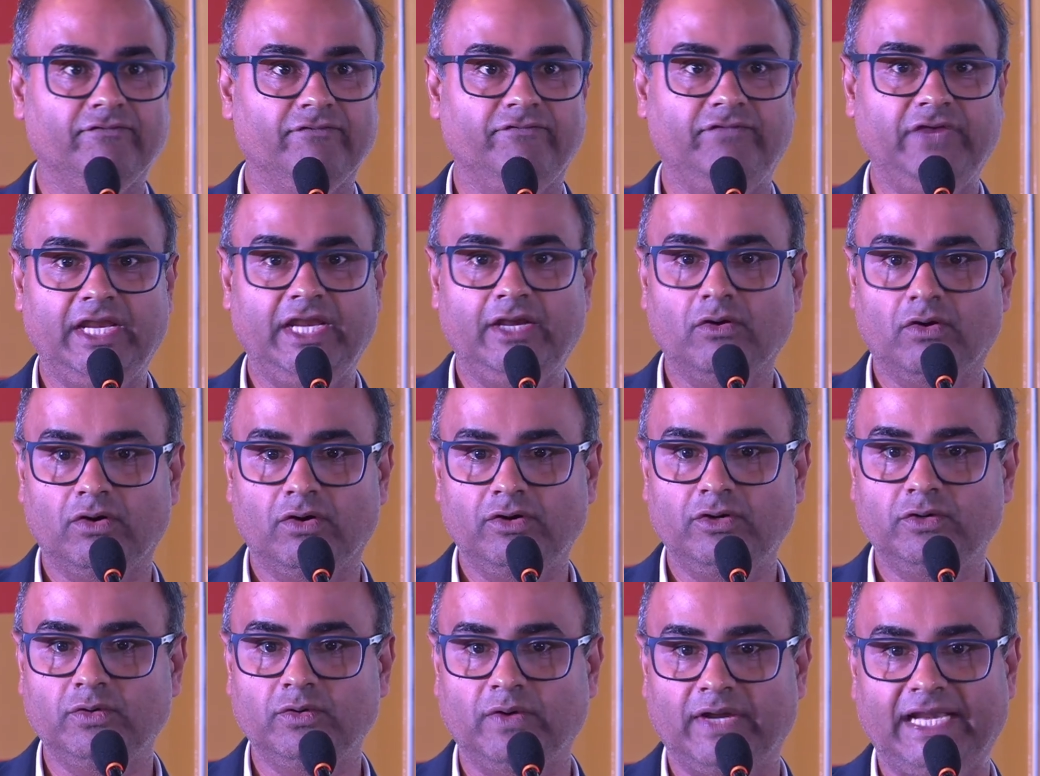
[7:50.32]
we
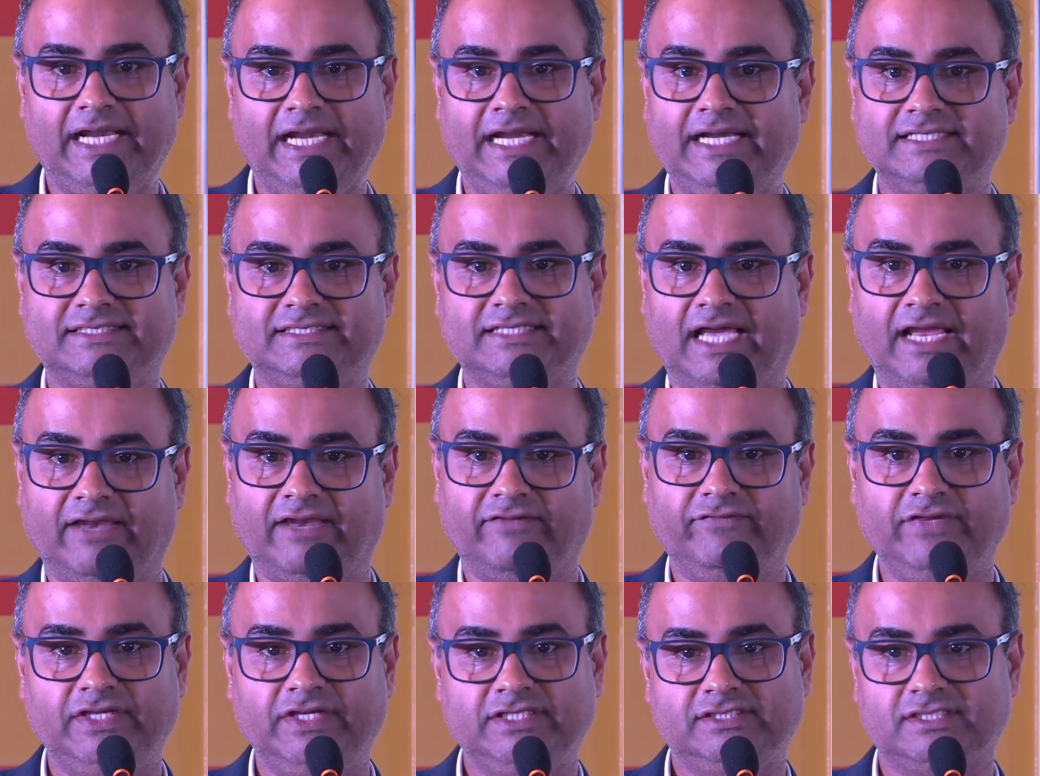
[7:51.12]
don't do any
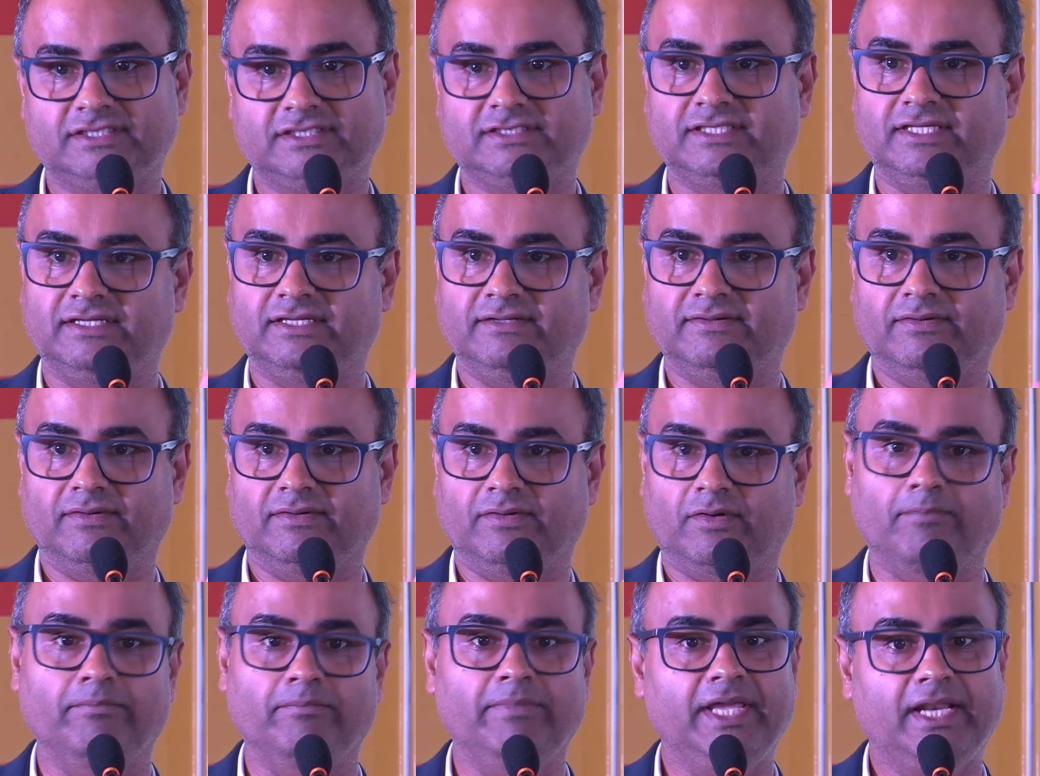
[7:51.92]
design. We just
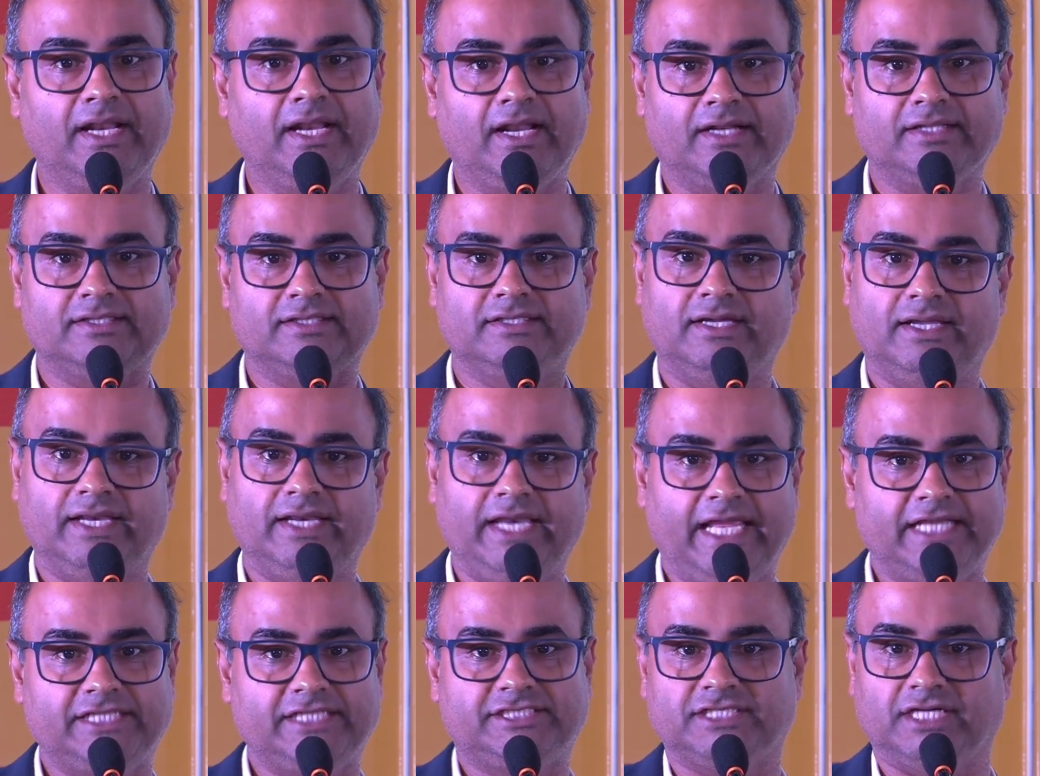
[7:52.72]
mirror the
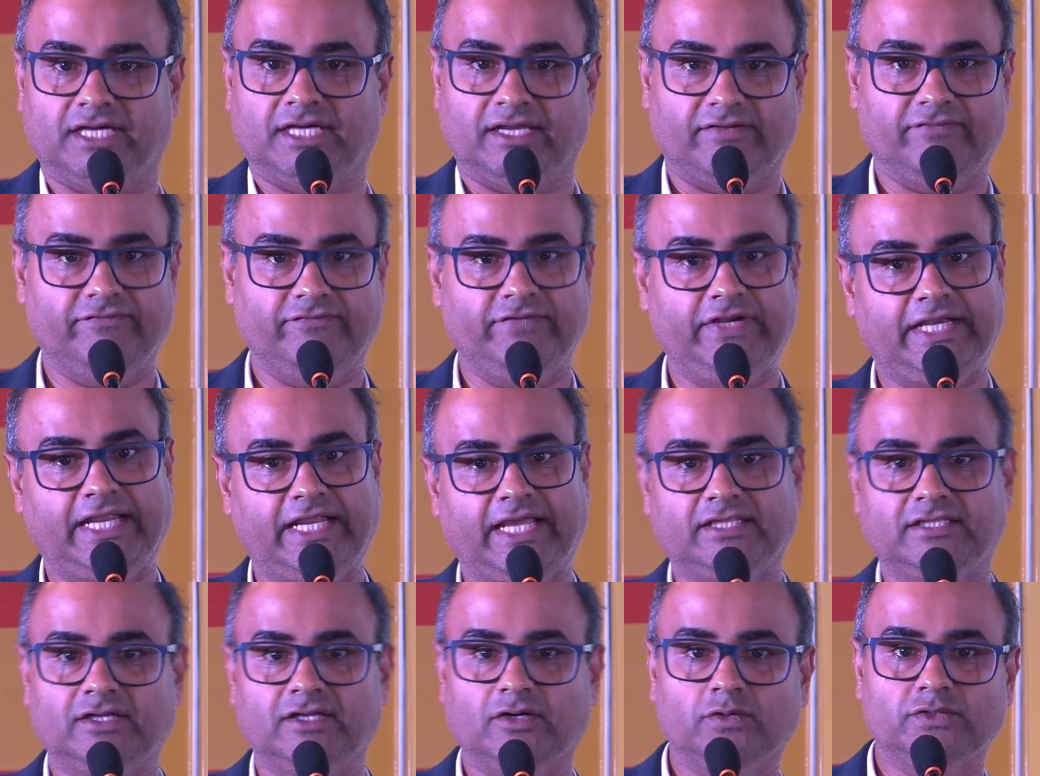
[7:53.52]
nature. We
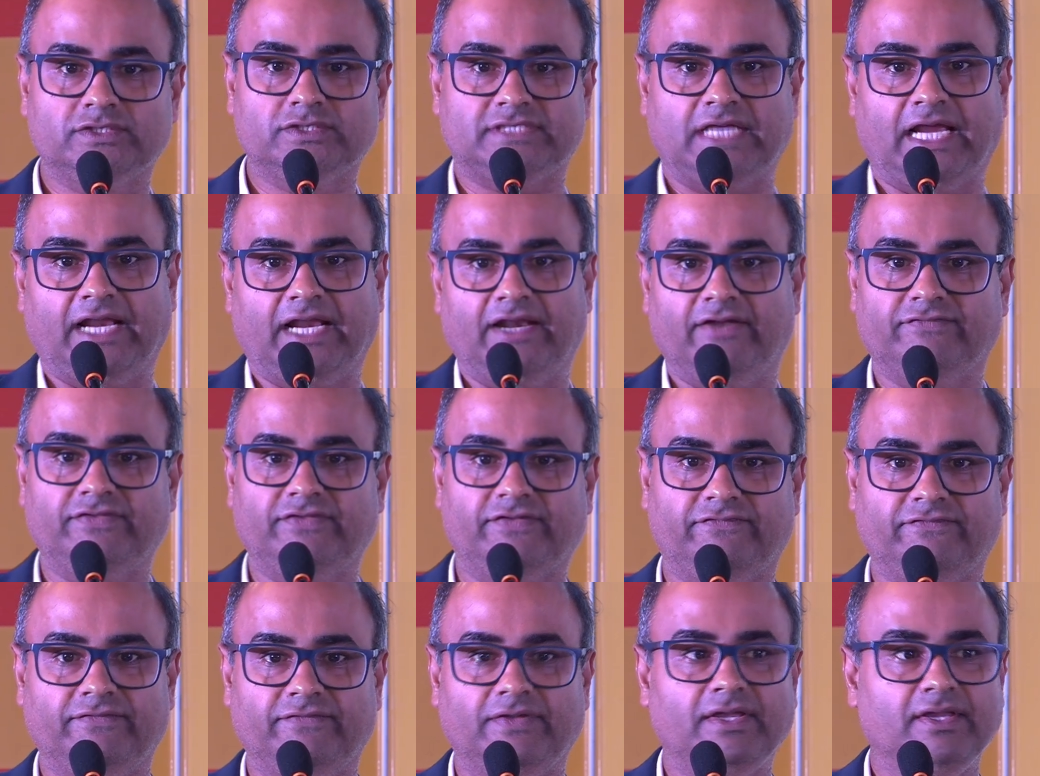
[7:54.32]
take the good side of
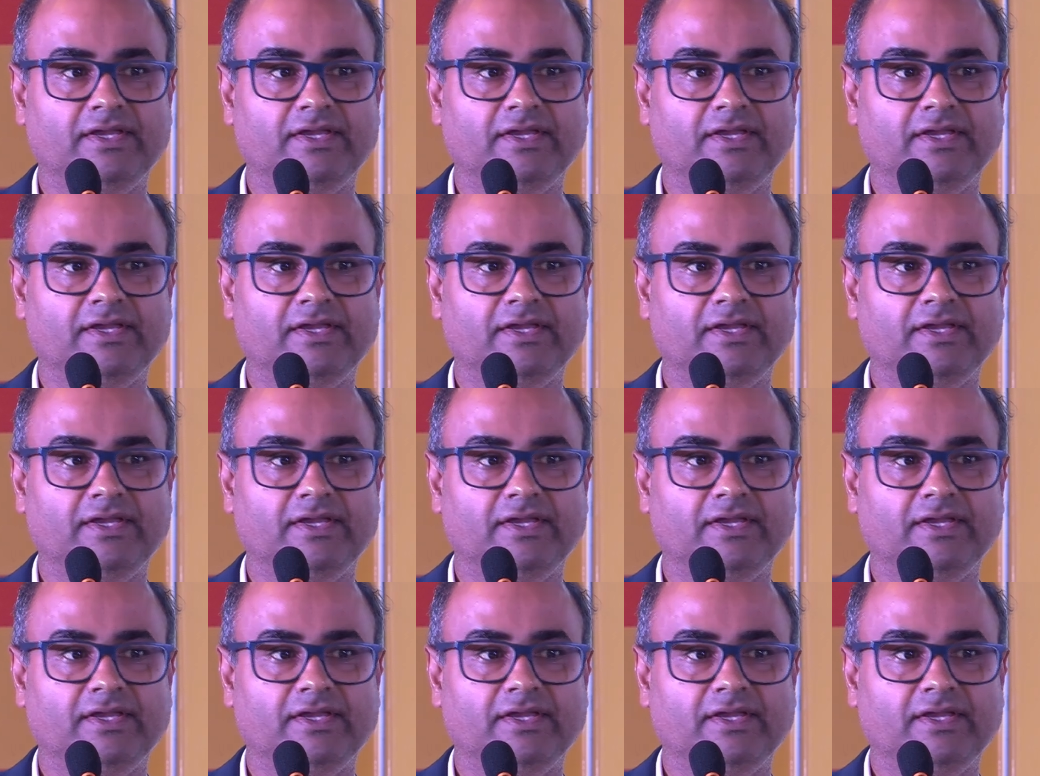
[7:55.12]
the